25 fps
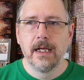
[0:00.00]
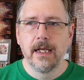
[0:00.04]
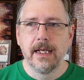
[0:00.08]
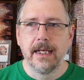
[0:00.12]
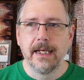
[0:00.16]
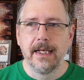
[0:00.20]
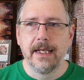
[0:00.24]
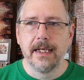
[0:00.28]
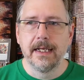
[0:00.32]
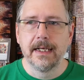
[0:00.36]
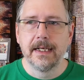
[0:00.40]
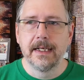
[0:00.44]

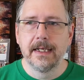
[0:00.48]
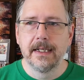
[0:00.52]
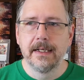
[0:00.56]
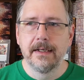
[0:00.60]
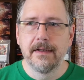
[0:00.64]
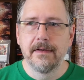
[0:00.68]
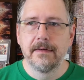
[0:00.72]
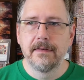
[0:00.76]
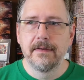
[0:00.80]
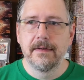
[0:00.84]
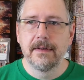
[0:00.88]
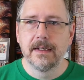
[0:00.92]

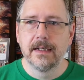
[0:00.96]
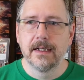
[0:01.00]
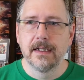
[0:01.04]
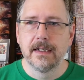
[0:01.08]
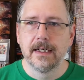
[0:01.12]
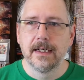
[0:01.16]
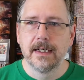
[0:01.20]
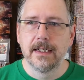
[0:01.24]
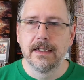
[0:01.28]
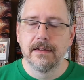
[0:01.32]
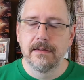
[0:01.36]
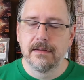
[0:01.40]
And
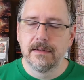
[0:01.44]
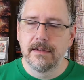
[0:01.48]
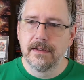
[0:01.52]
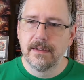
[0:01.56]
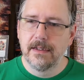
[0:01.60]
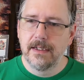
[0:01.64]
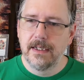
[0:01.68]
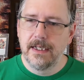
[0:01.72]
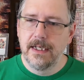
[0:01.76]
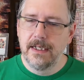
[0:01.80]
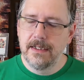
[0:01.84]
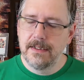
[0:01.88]

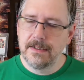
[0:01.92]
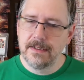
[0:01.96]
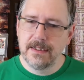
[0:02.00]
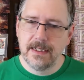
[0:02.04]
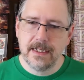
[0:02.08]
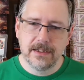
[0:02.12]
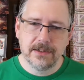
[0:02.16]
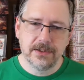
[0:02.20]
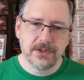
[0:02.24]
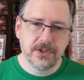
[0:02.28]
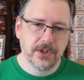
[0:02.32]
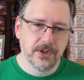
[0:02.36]
his
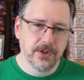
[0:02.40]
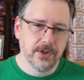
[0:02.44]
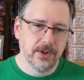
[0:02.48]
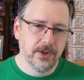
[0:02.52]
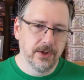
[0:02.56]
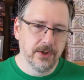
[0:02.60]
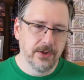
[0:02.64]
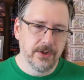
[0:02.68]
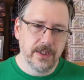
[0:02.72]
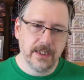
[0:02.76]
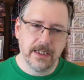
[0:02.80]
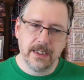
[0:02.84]
next
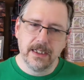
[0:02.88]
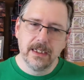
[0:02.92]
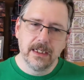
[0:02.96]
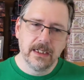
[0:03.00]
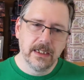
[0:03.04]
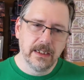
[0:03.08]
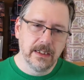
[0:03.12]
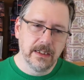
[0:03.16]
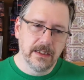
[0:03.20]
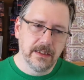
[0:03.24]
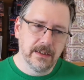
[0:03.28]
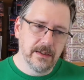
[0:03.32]
turn
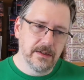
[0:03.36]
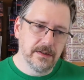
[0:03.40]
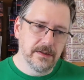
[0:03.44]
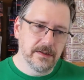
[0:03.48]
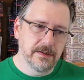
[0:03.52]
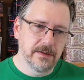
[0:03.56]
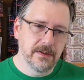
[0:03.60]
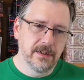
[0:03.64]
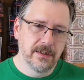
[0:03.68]
is